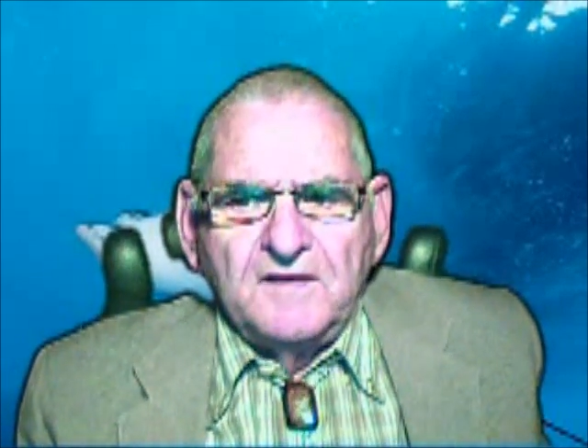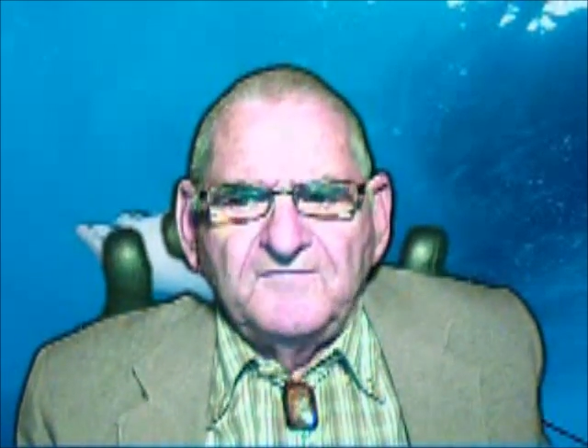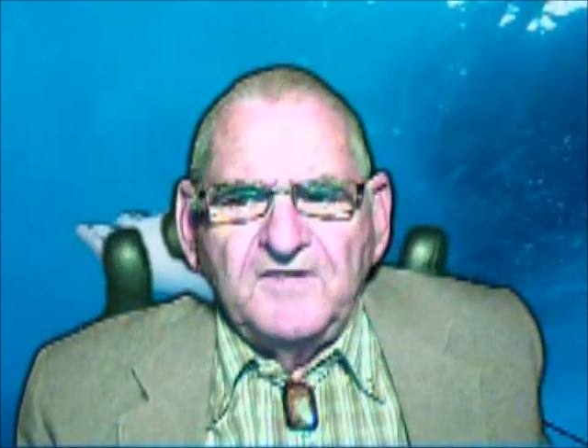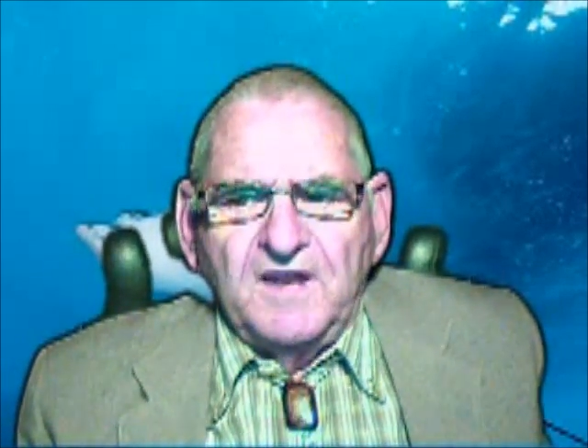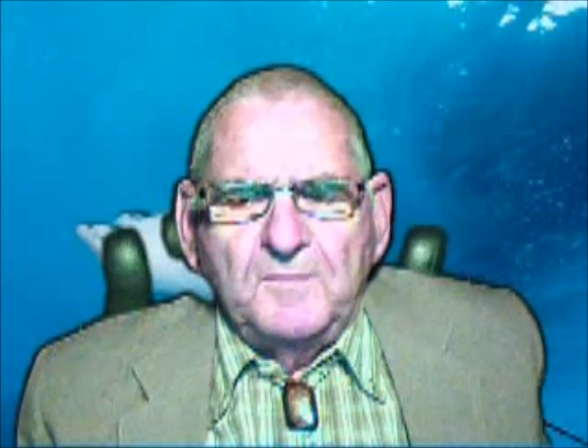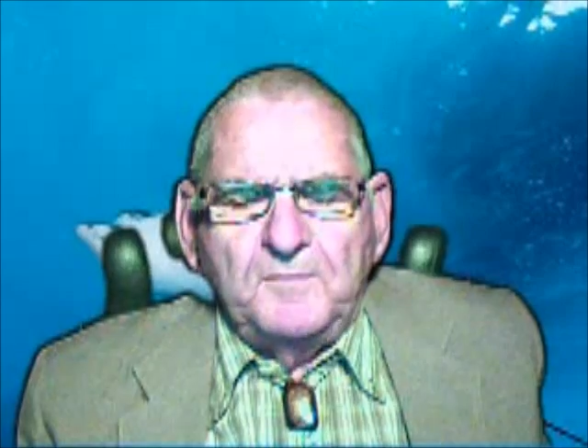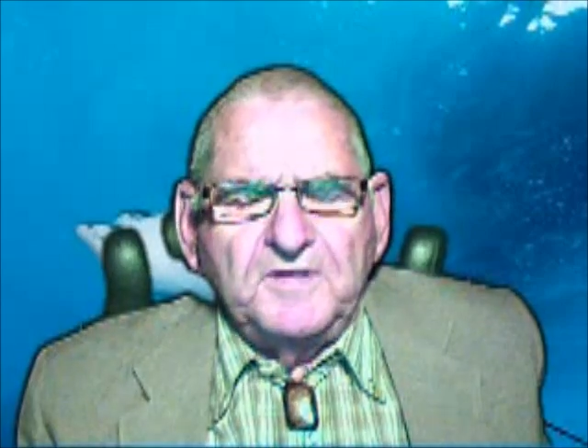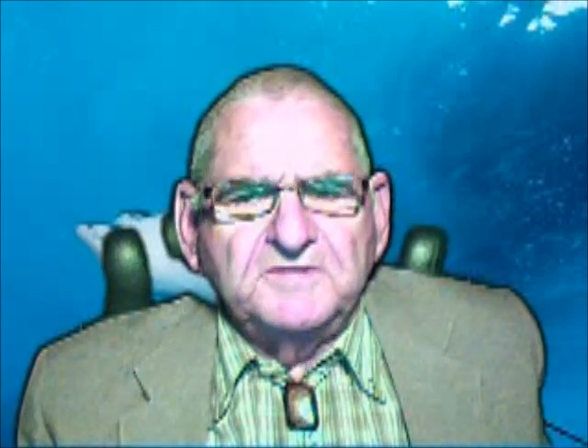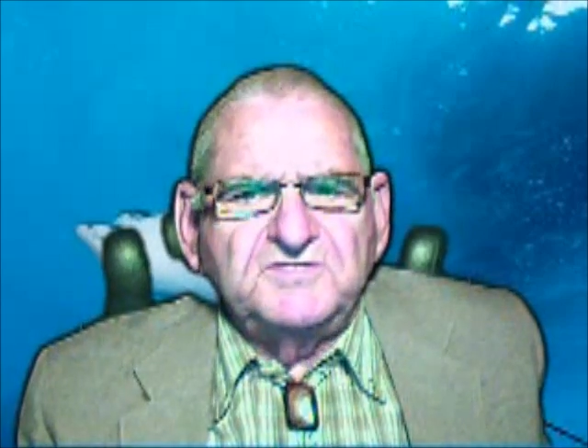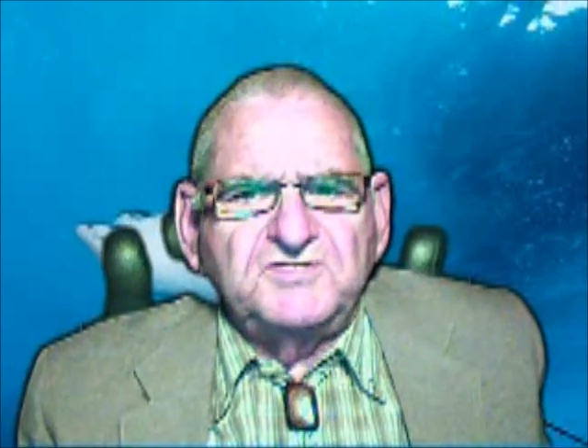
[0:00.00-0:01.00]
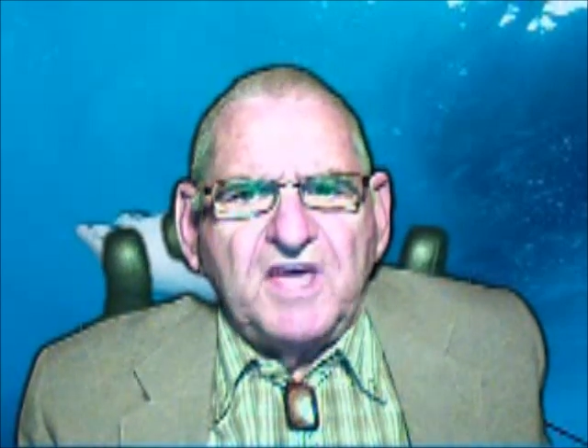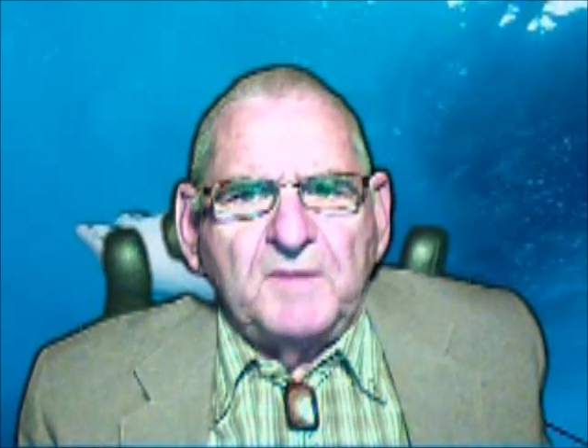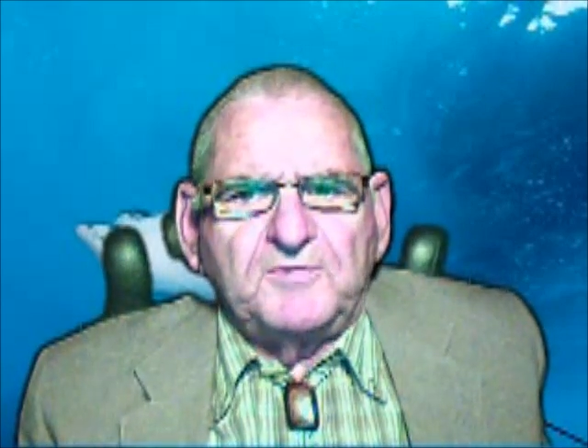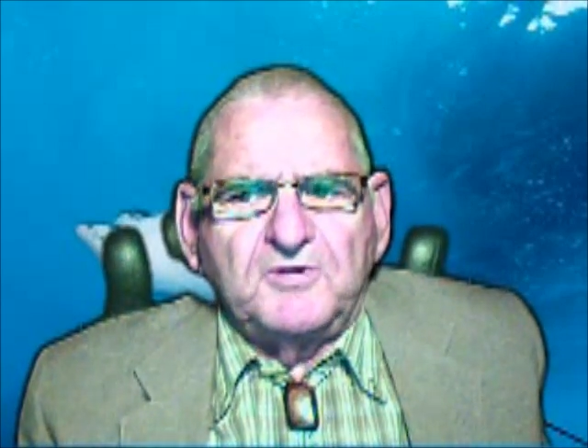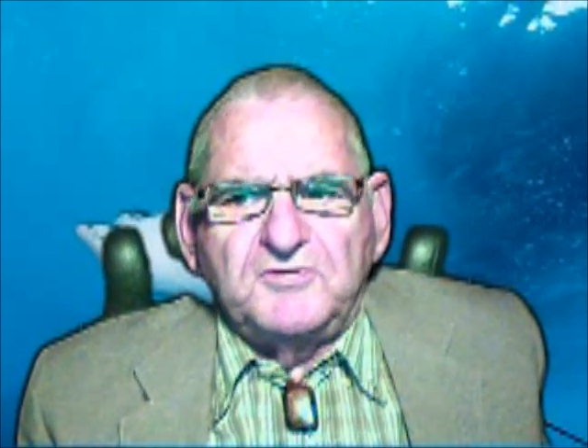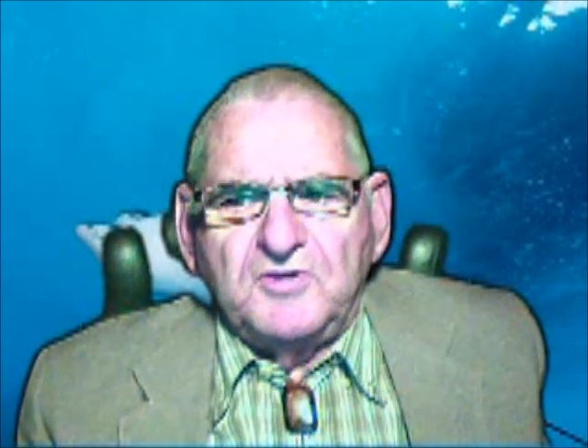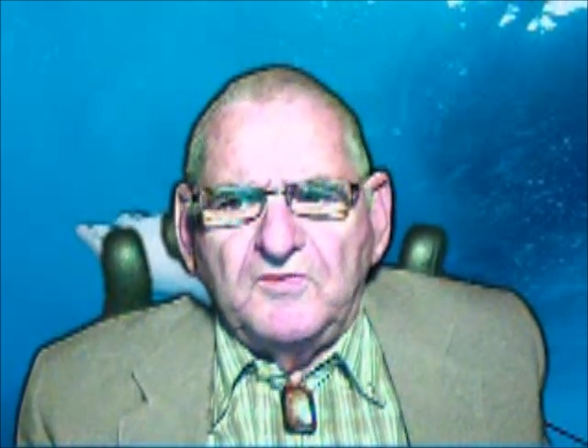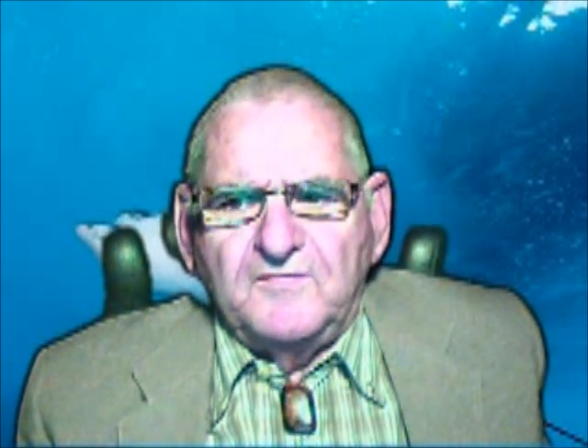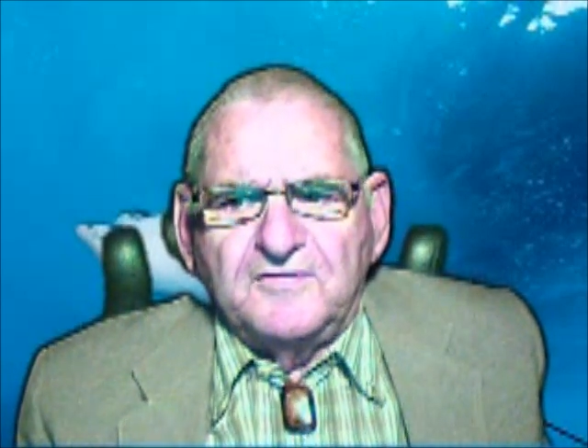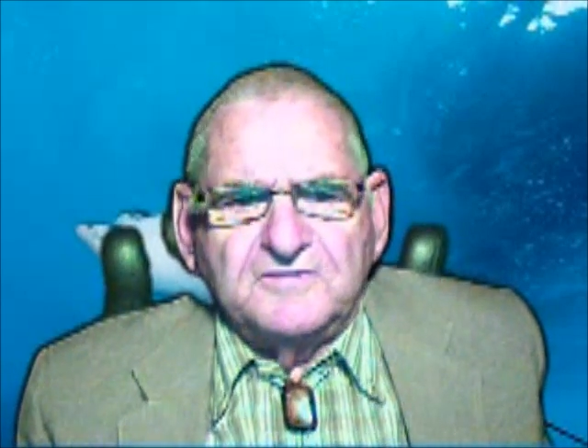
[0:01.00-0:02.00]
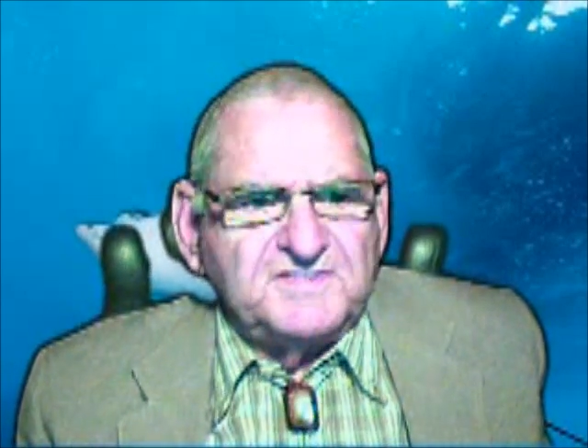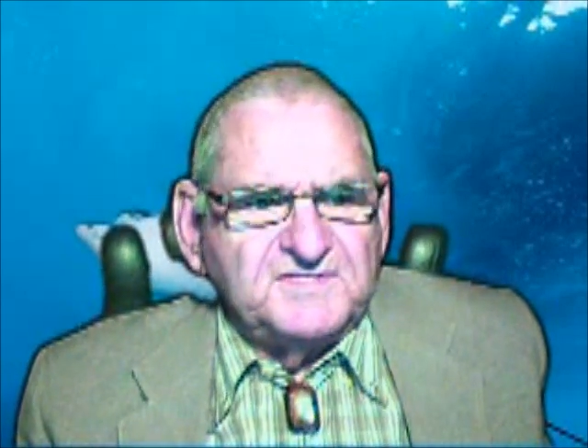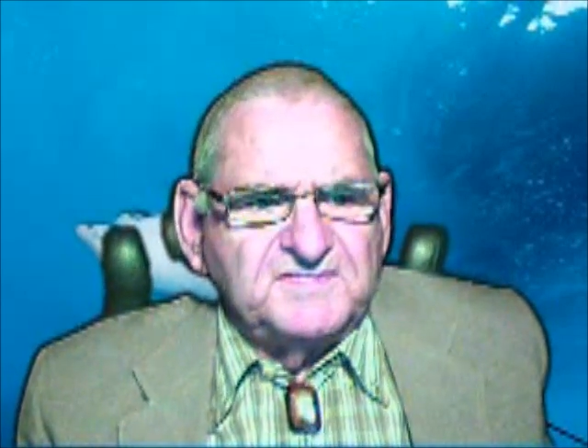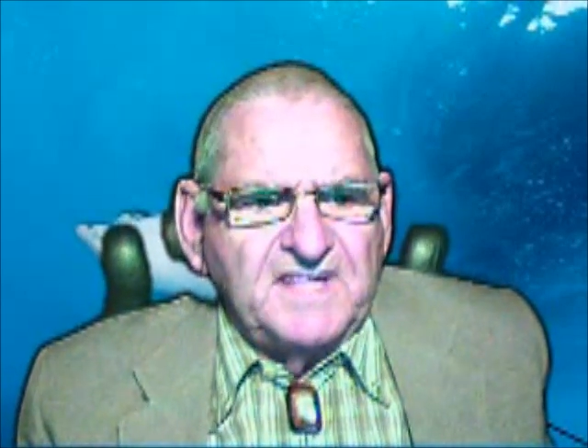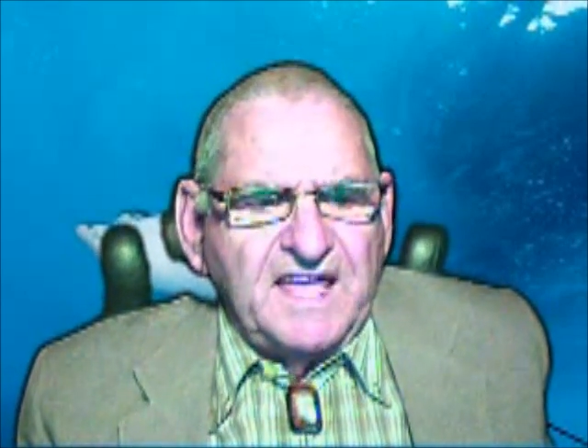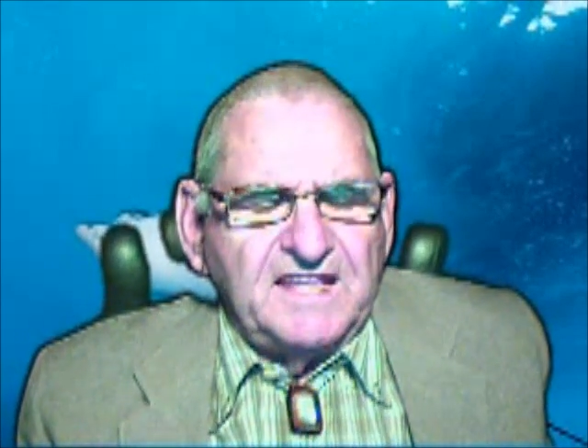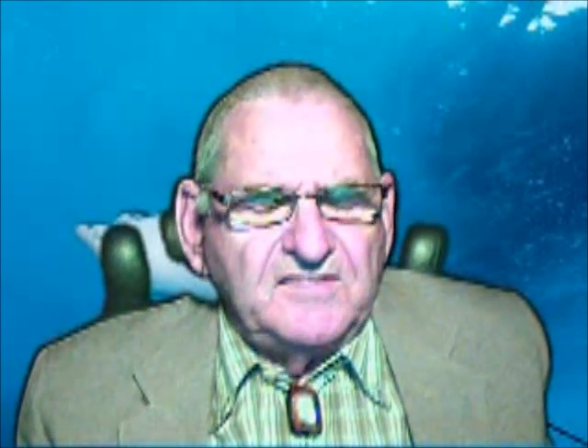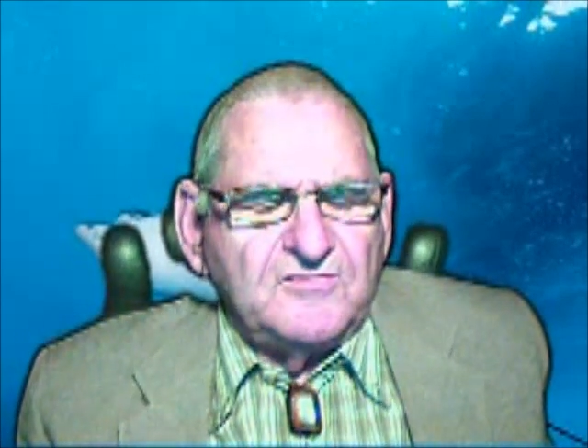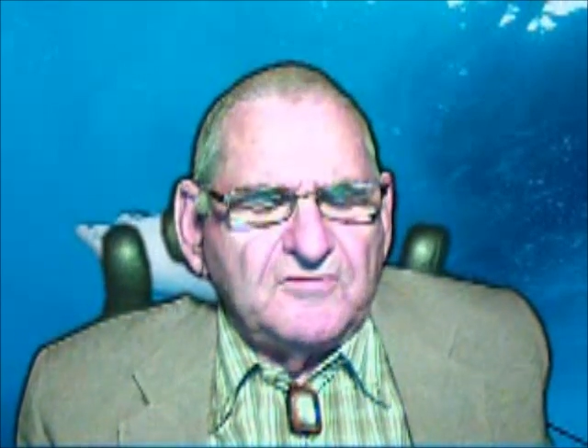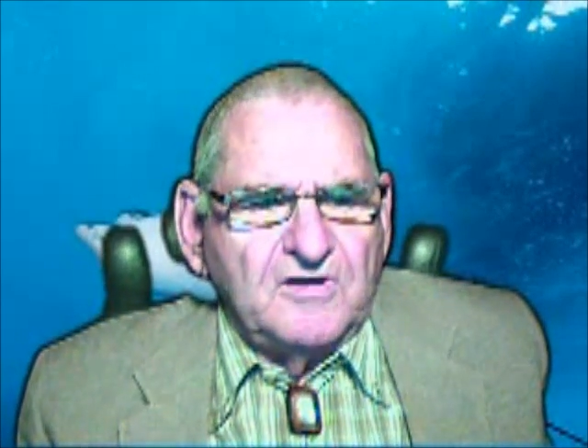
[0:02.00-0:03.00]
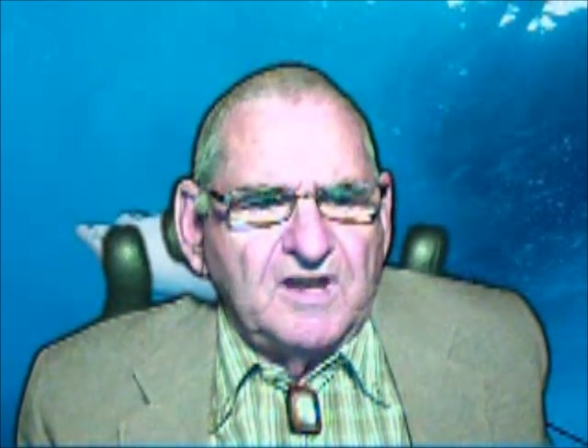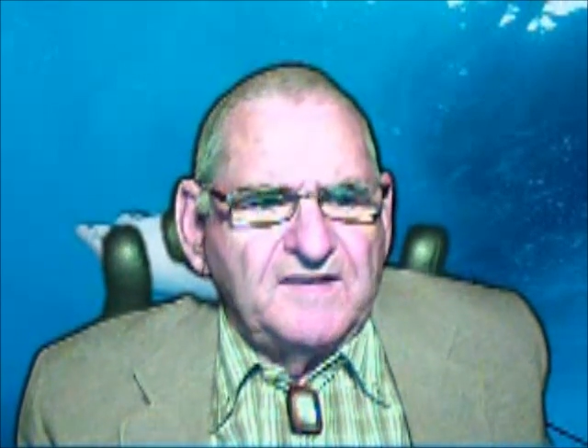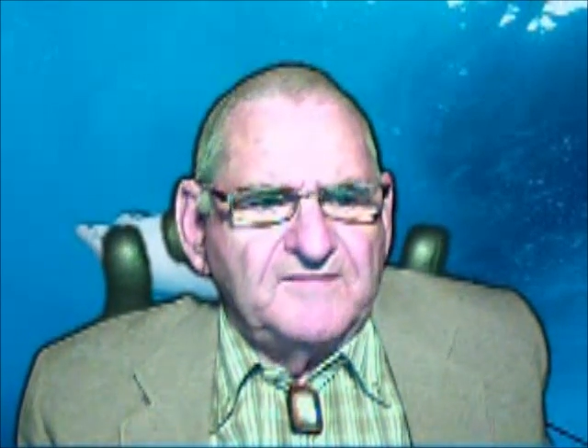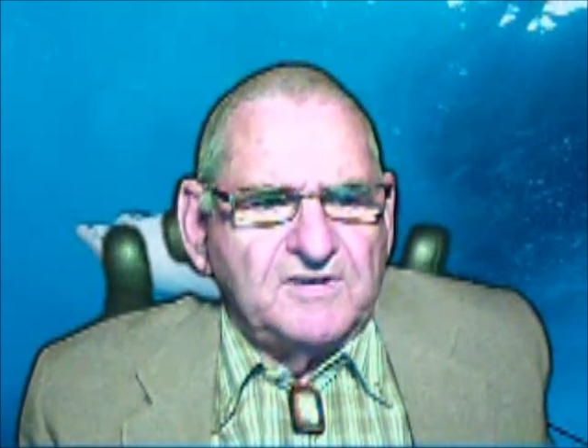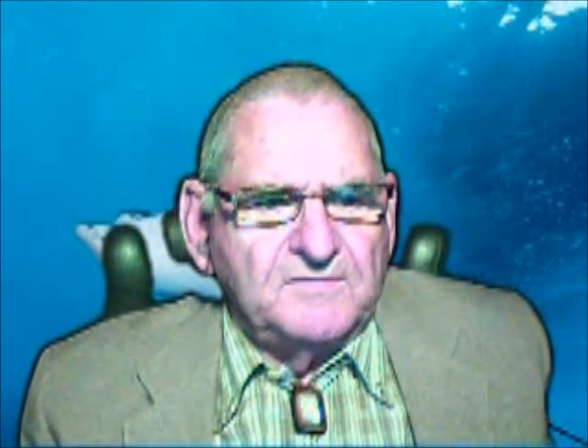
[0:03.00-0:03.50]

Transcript: Philippians chapter 2, verses 9 through 11.